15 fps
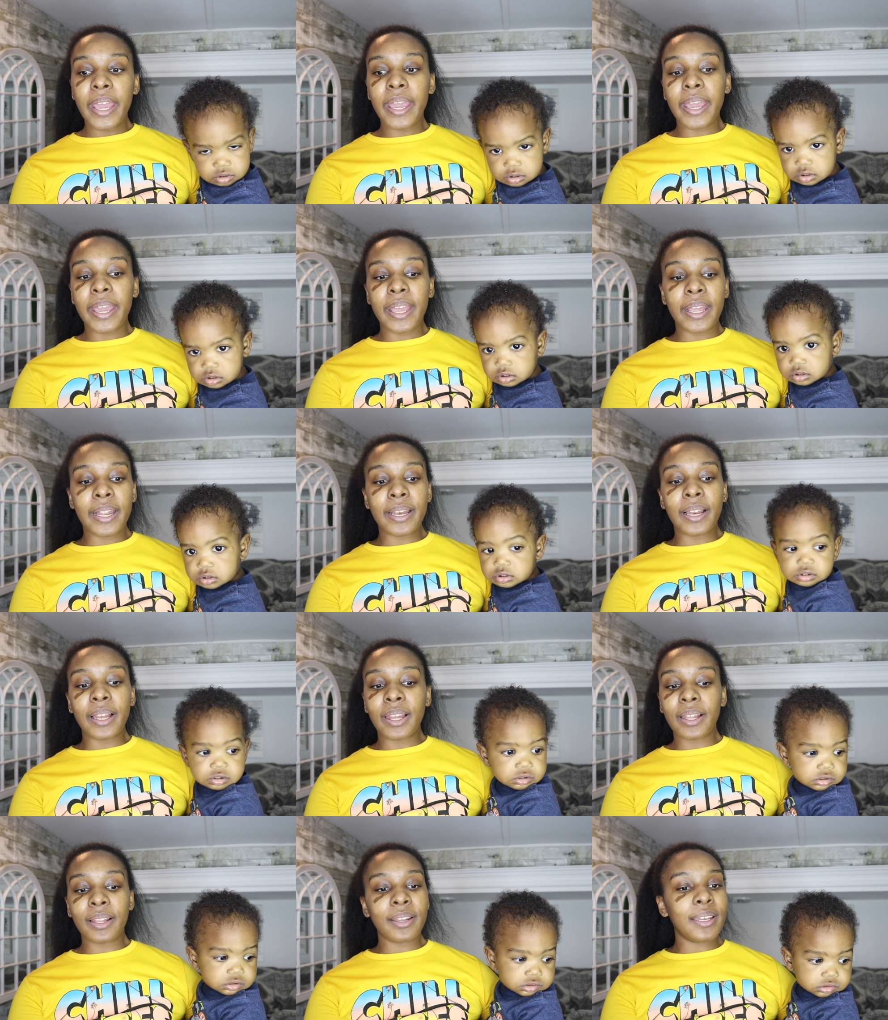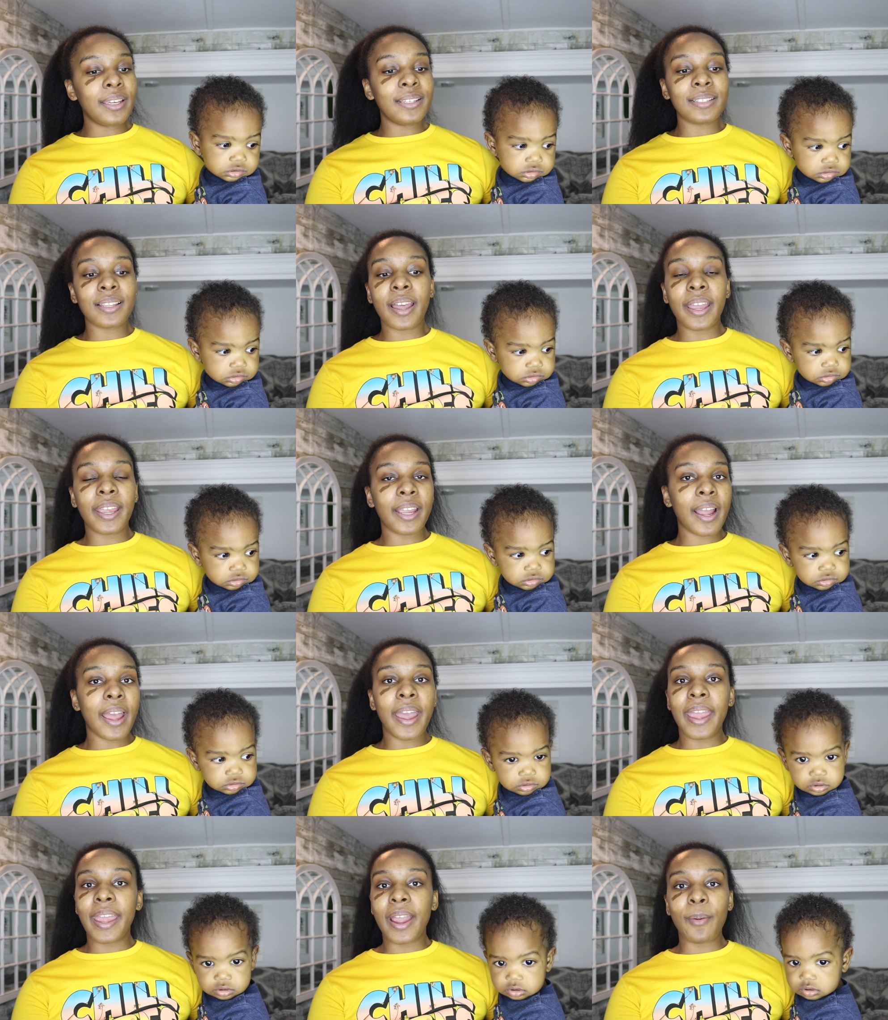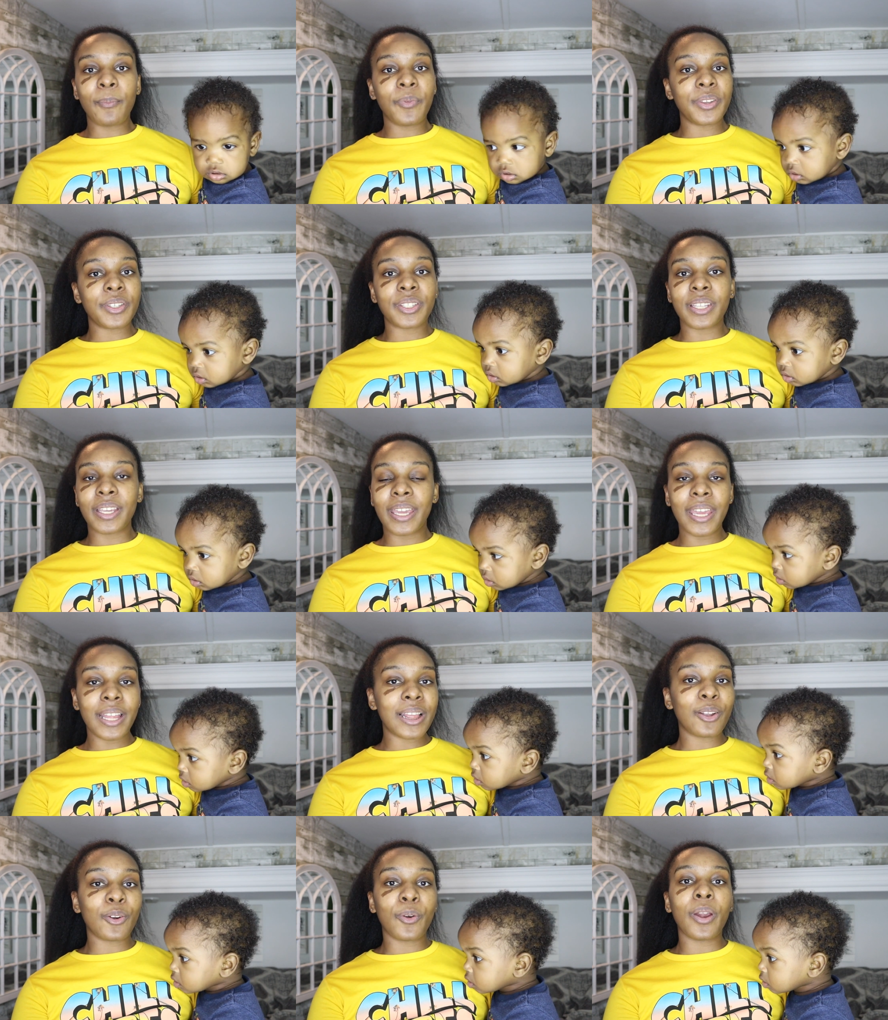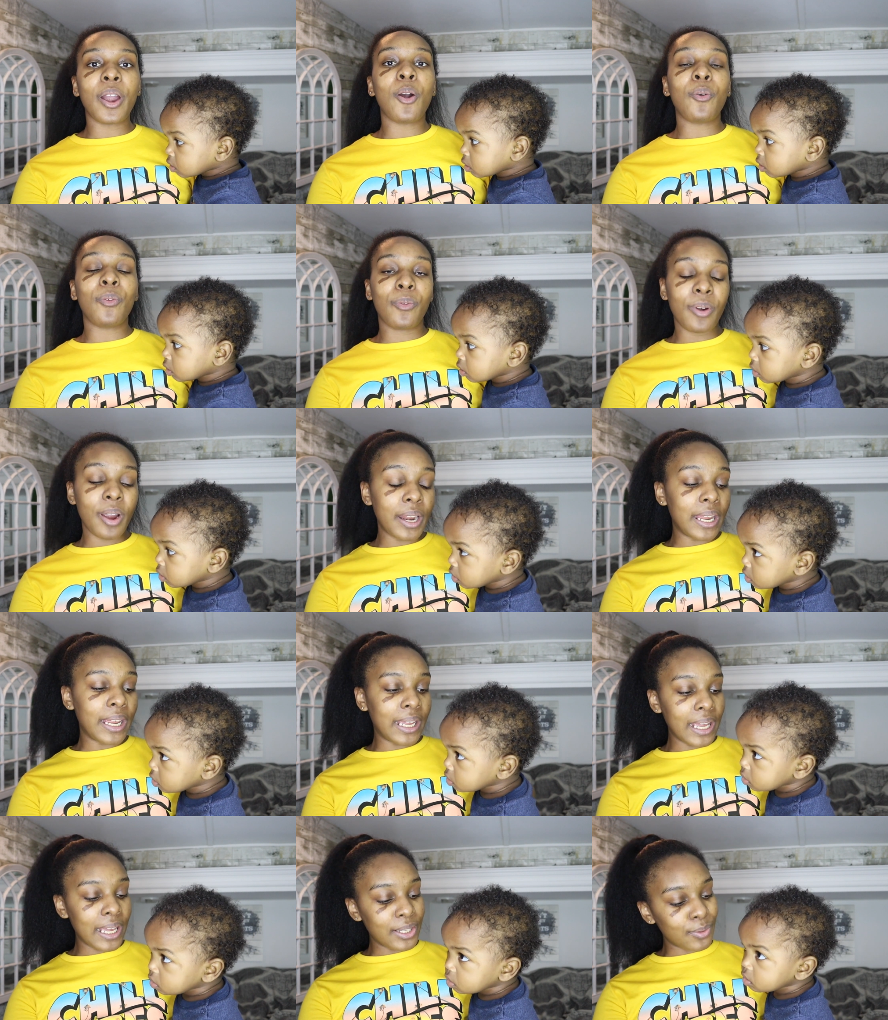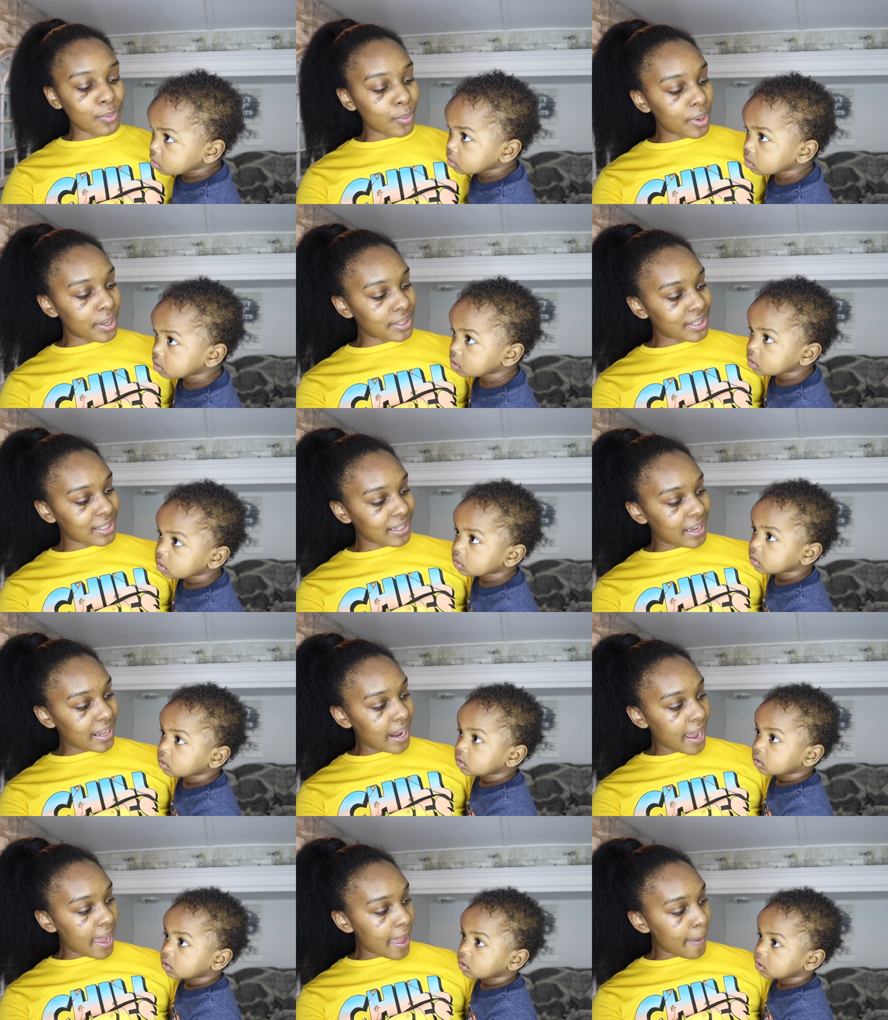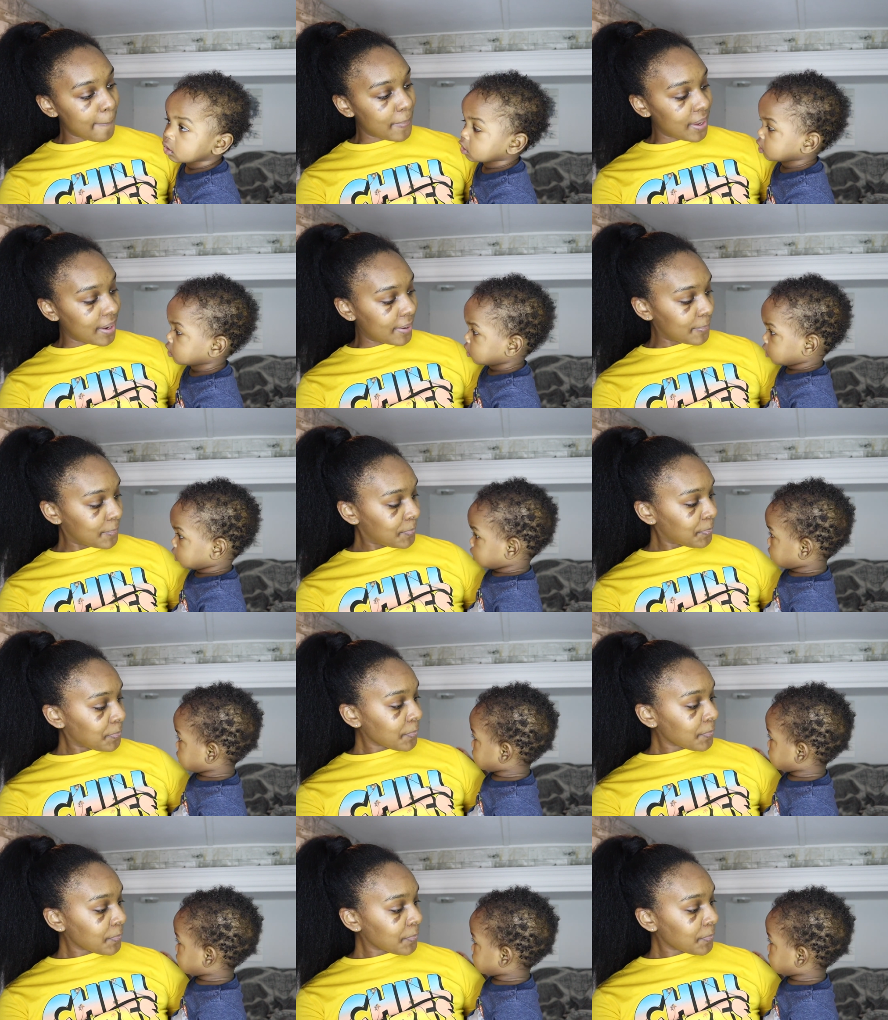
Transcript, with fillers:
Speaker 1: and he's like, hey, I'm fist to hit the ground running is what's gonna happen.